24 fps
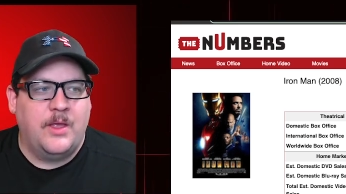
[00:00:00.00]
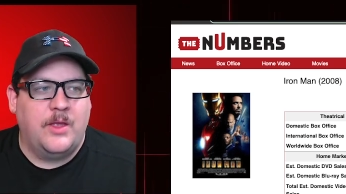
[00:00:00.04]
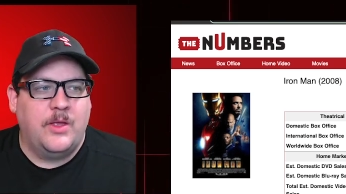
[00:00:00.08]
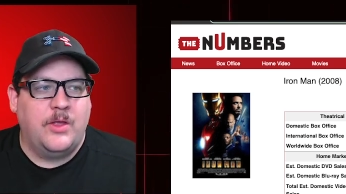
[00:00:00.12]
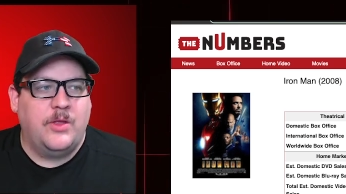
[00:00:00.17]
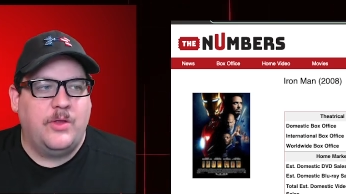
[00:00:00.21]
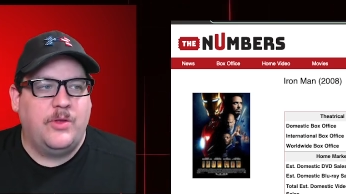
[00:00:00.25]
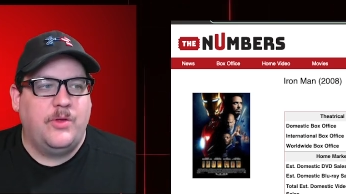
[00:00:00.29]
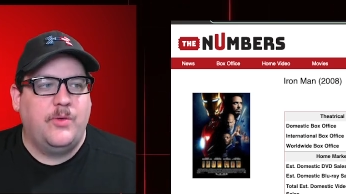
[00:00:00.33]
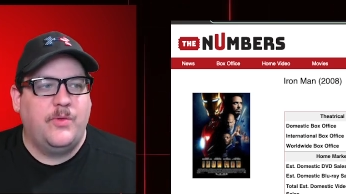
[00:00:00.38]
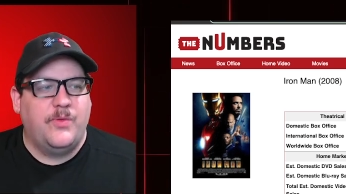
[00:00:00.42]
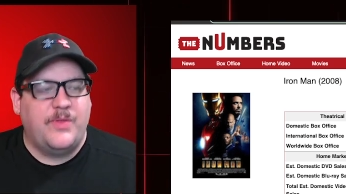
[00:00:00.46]

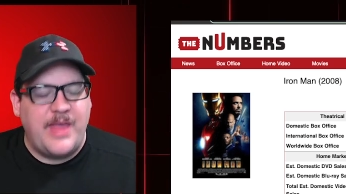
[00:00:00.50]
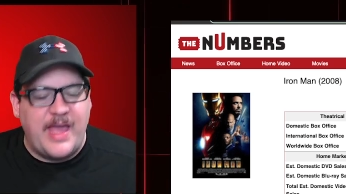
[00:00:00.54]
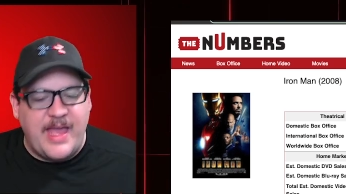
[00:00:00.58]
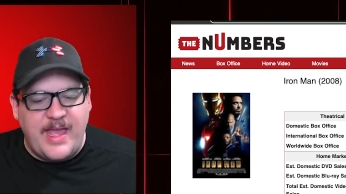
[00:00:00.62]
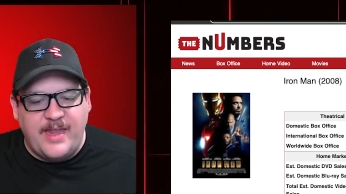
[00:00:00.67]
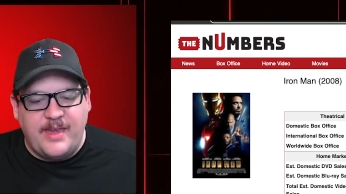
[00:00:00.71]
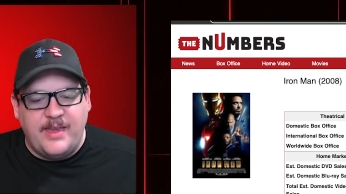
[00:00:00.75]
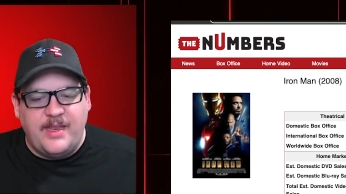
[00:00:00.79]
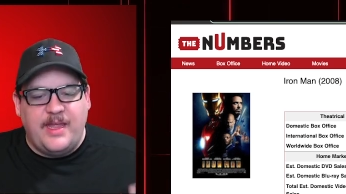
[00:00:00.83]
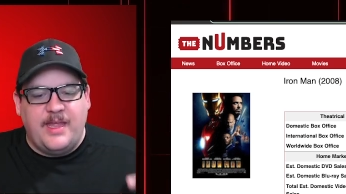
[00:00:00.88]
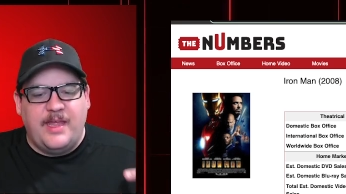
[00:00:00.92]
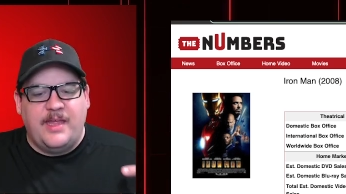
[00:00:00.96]
You
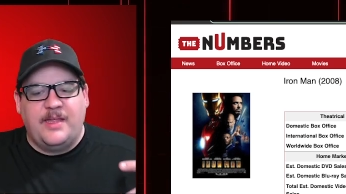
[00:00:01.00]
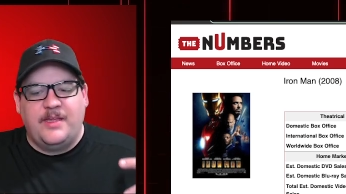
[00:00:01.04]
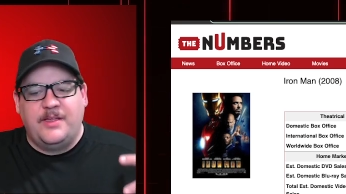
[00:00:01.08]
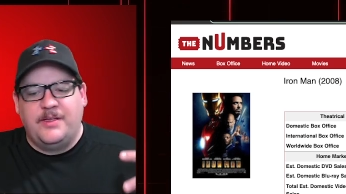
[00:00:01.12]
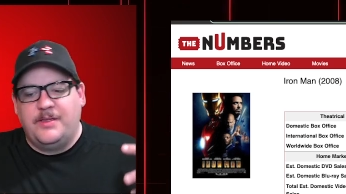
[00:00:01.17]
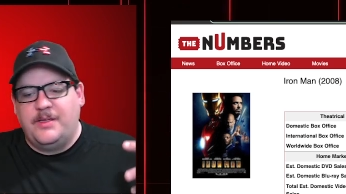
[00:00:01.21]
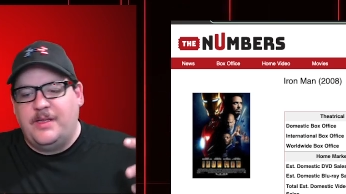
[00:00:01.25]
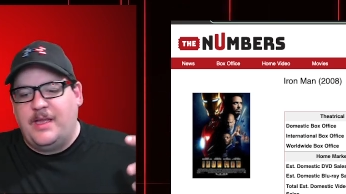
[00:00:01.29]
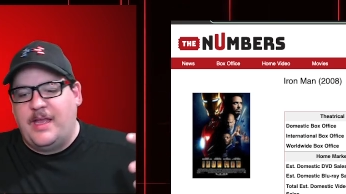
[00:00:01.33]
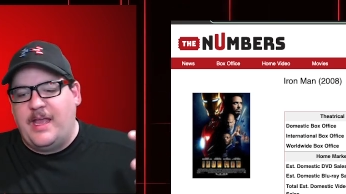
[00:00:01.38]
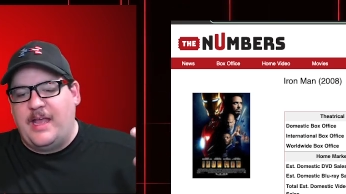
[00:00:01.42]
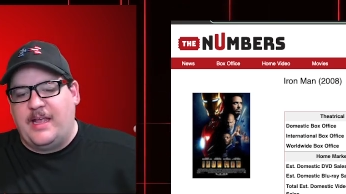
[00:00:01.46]
then
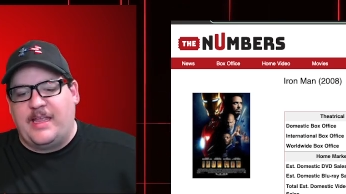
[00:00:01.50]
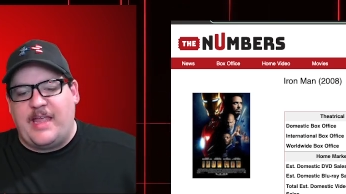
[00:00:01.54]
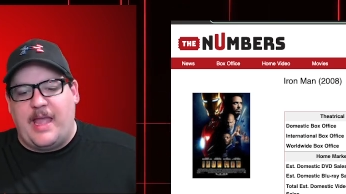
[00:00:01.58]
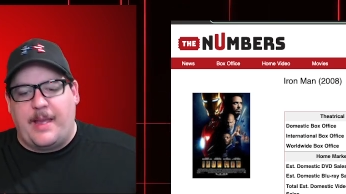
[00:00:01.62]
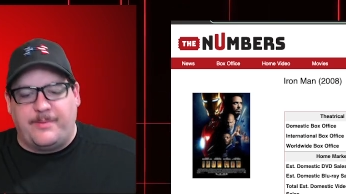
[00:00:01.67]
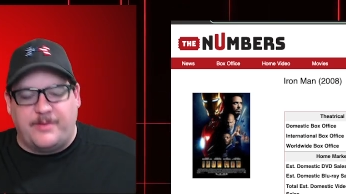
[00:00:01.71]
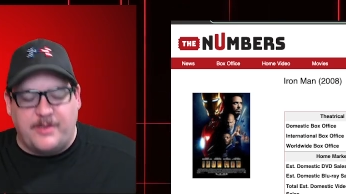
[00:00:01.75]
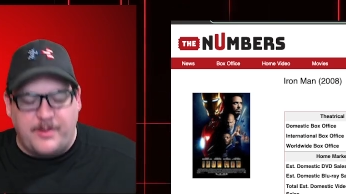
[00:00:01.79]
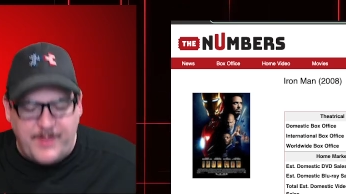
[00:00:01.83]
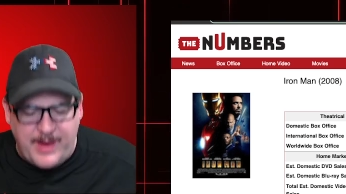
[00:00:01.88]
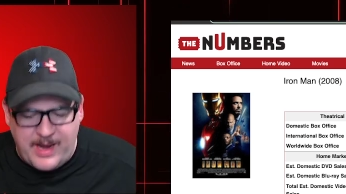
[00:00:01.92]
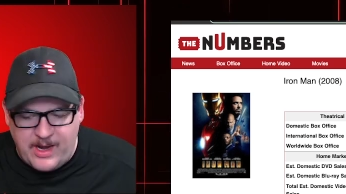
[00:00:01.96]
had
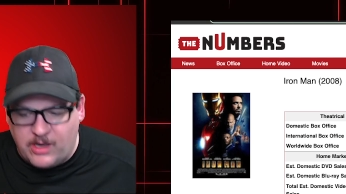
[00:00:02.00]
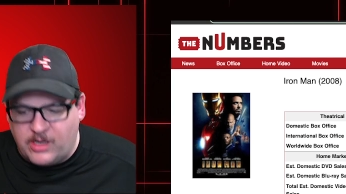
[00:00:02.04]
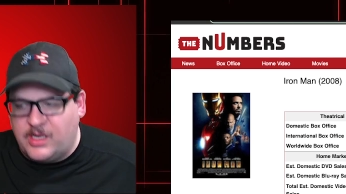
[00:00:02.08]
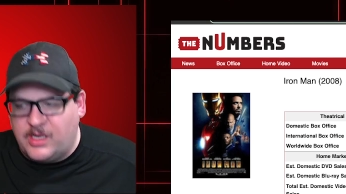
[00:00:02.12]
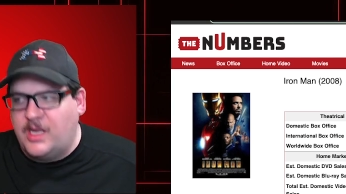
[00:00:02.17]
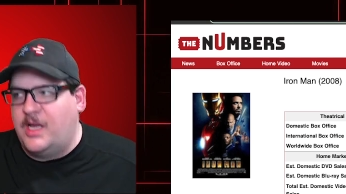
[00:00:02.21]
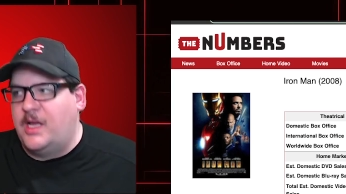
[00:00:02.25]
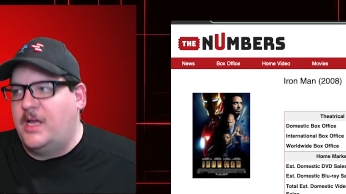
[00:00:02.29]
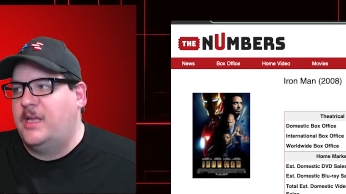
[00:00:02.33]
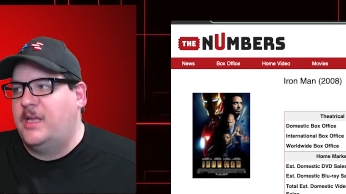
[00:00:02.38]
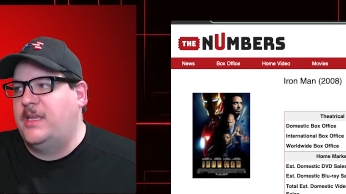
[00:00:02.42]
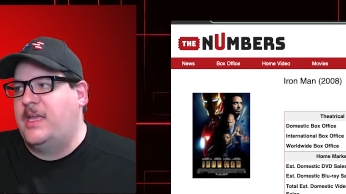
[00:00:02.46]
Captain
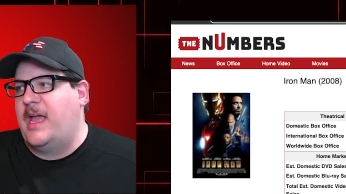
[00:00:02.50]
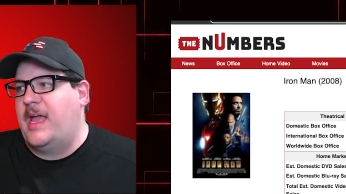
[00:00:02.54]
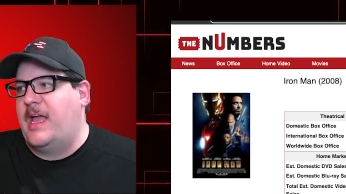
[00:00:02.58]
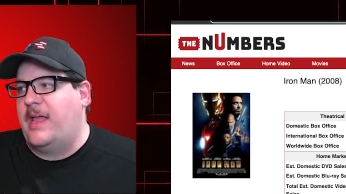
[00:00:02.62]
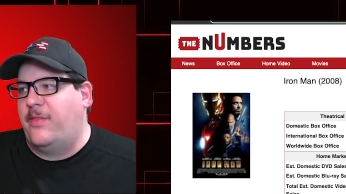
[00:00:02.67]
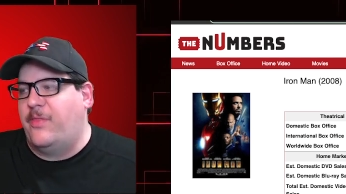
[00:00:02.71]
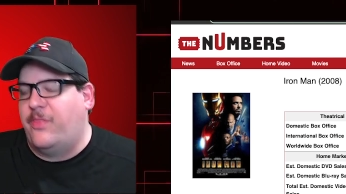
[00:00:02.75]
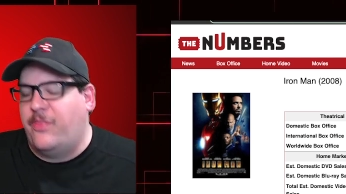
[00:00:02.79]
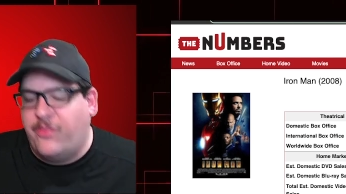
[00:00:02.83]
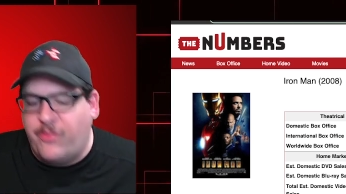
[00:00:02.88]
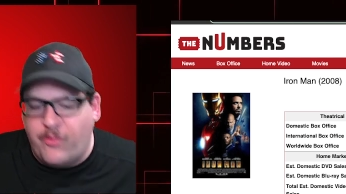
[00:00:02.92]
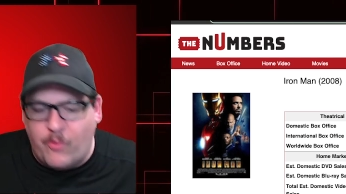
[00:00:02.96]
America, you
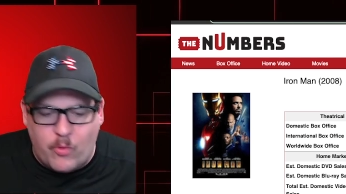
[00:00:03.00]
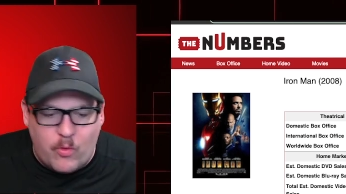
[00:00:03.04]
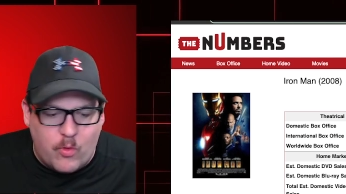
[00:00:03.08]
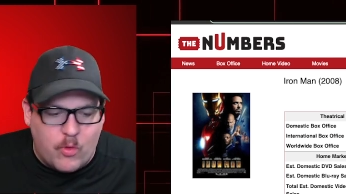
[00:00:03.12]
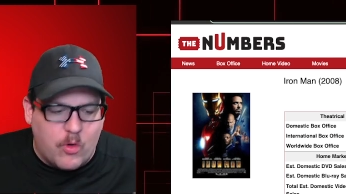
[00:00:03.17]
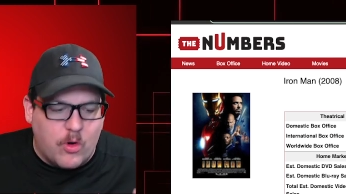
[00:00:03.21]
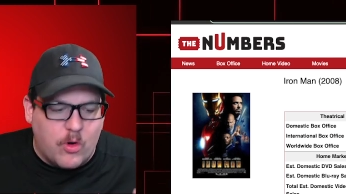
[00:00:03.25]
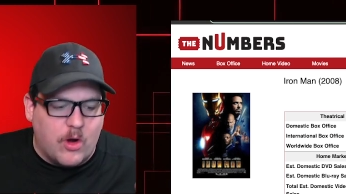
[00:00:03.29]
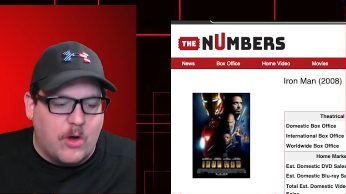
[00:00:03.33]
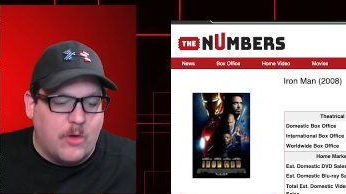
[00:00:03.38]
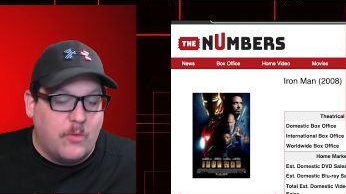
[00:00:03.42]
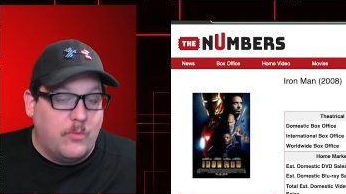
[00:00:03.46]
had
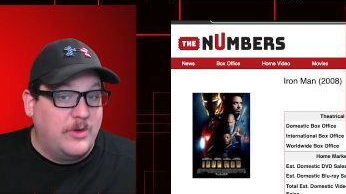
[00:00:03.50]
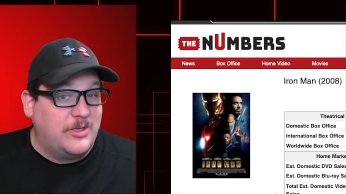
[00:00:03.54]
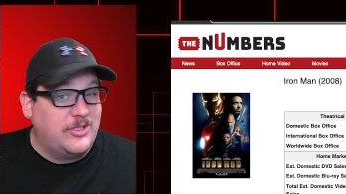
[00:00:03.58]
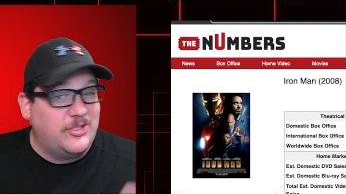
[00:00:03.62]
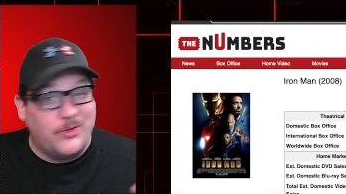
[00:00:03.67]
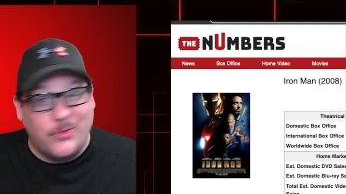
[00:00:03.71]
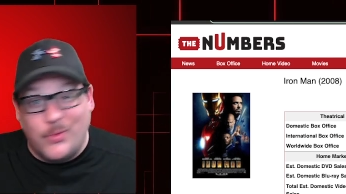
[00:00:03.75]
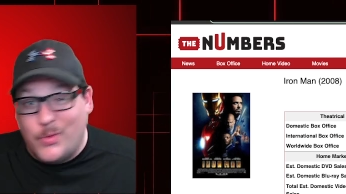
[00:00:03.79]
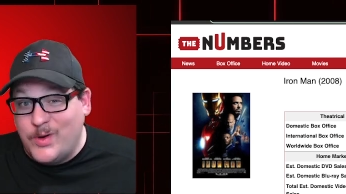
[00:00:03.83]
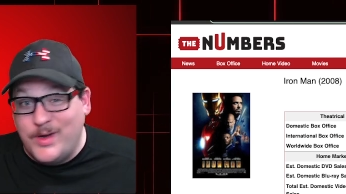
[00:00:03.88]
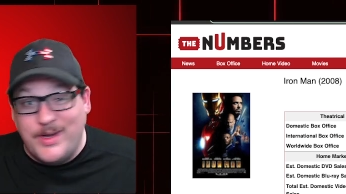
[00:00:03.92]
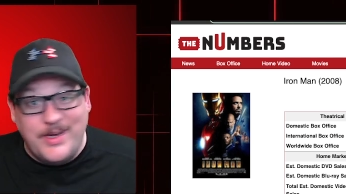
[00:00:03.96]
Thor, which
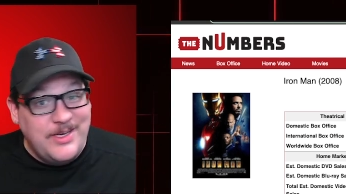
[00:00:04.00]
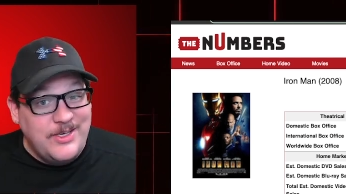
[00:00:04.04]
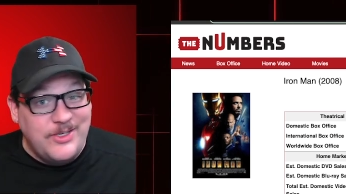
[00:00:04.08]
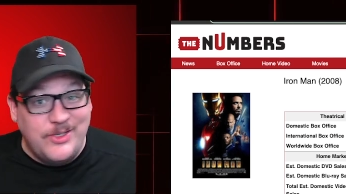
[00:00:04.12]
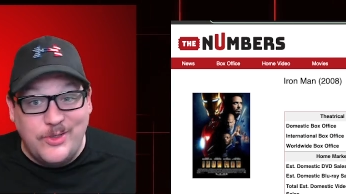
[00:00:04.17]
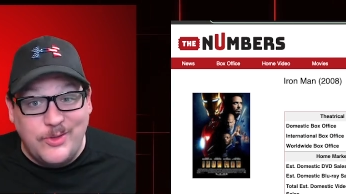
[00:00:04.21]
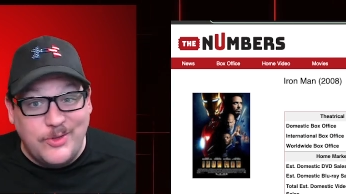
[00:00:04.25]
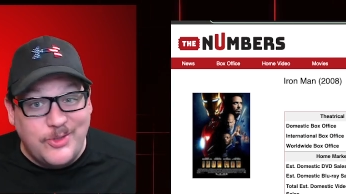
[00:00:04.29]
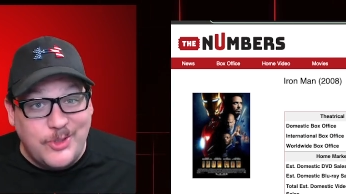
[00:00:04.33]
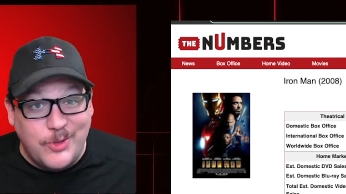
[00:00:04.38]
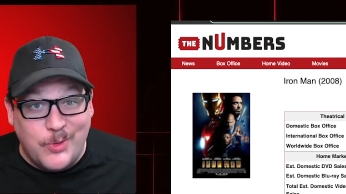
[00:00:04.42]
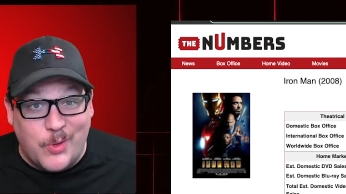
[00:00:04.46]
Thor didn't
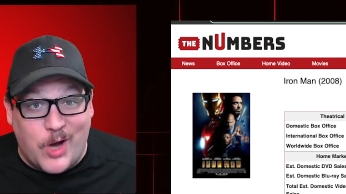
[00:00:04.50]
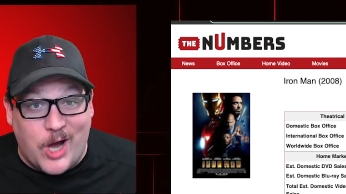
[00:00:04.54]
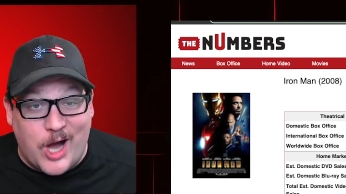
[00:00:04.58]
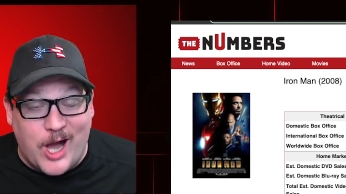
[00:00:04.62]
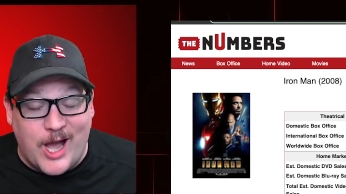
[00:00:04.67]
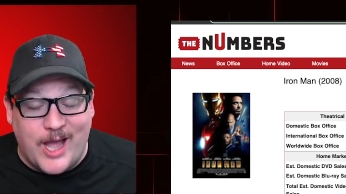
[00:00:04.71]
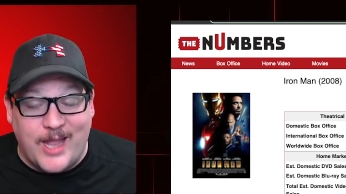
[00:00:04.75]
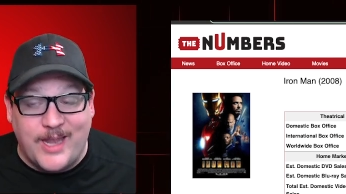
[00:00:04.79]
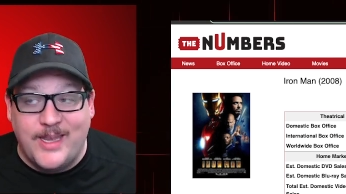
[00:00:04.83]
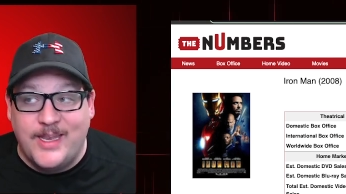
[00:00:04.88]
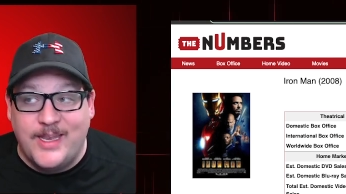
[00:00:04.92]
do too hot.